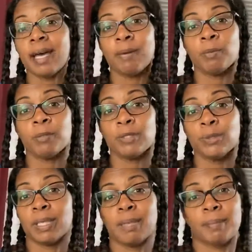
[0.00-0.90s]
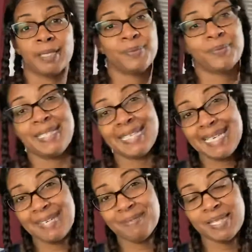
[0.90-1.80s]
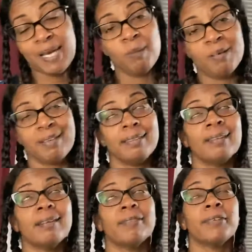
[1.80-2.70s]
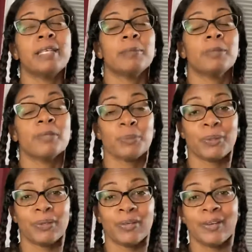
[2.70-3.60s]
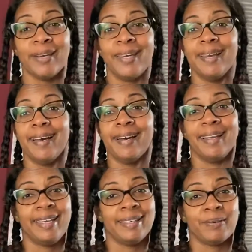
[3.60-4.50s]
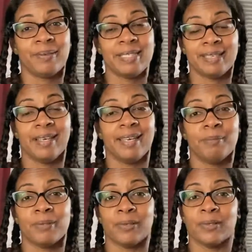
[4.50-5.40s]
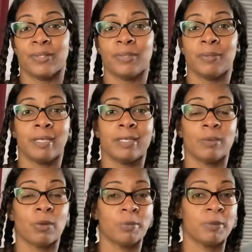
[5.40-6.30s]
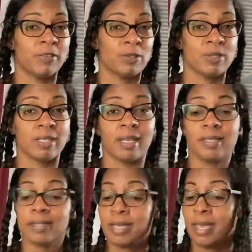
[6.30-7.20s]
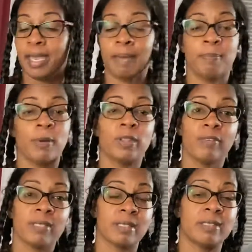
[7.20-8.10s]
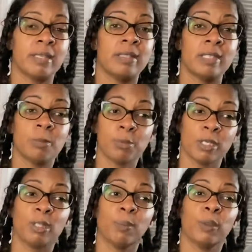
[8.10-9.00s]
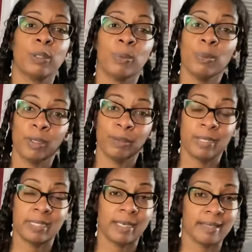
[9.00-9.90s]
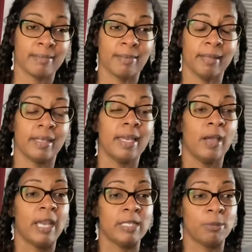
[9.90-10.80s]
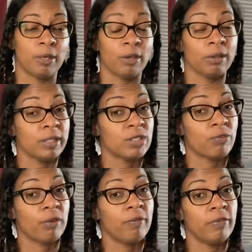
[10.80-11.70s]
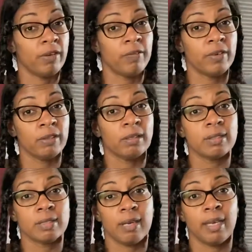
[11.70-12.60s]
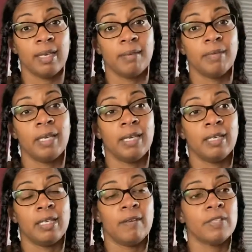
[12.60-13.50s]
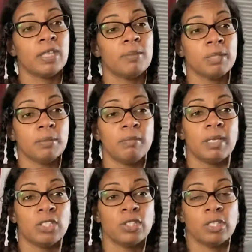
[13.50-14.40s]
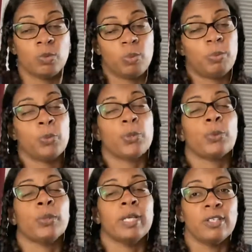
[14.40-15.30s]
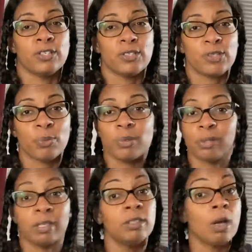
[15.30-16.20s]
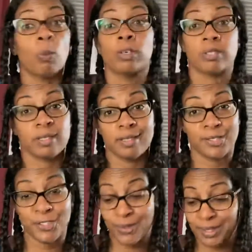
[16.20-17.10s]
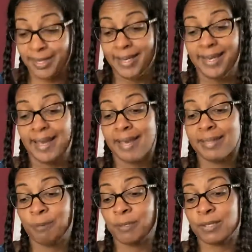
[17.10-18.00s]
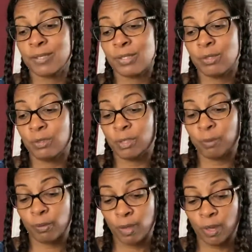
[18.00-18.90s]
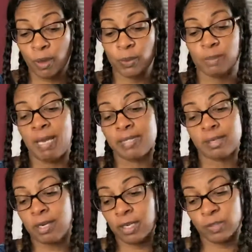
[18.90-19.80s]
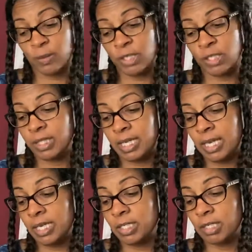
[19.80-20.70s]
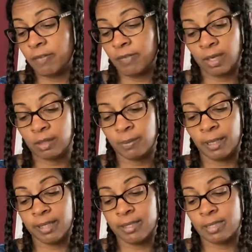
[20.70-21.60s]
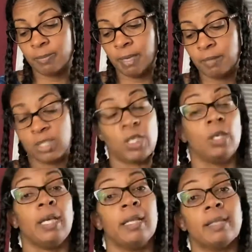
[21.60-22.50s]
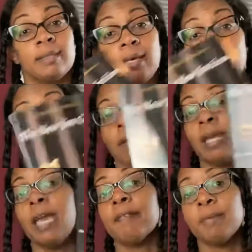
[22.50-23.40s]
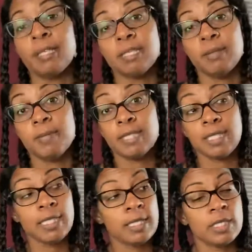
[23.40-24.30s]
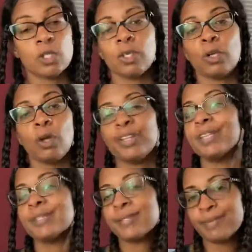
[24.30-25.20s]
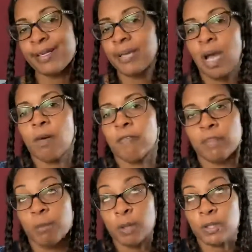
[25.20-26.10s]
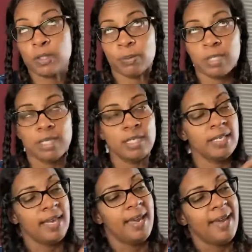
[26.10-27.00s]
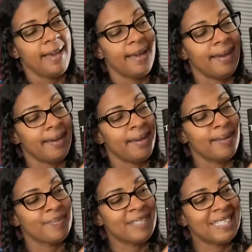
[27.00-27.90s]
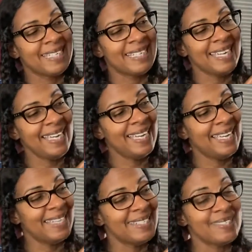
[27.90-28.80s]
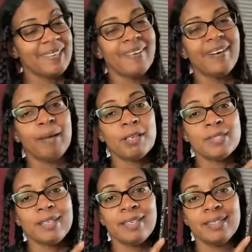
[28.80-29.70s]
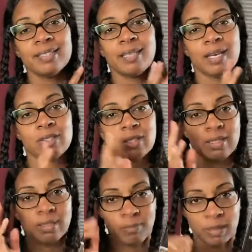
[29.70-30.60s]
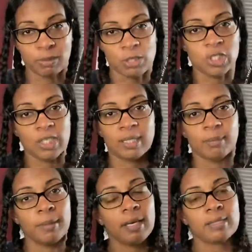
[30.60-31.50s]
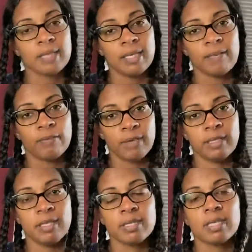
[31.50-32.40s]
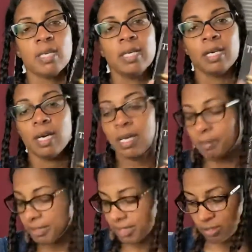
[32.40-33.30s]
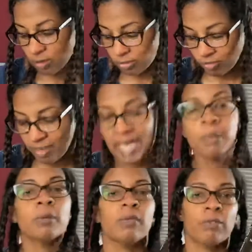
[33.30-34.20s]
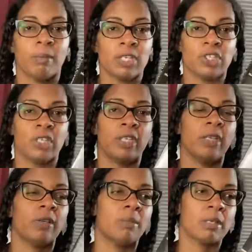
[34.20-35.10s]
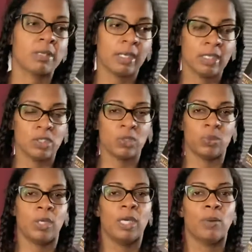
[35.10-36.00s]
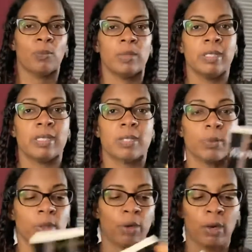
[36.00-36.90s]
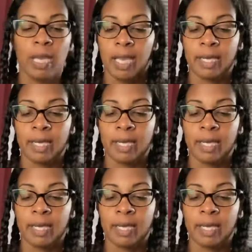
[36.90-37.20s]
I will be doing a buddy read again with Alba. I love reading books with her. I had a great time with her doing The Warmth of Other Suns. And both of us had said this particular book that we want to read next month has been on our list for a very, very long time. And every time somebody mentions it, we both cringe. So we were like, no, we're just going to do it. And the book is The New Jim Crow, Mass Incarceration in the Age of Colorblindness by Michelle Alexander. Everybody seems to see this. It's on all the lists right now of the books to read. And so I'm excited to actually be able to check the box and have read this. Because I know there's valuable information in here, and I'm excited to read this with her.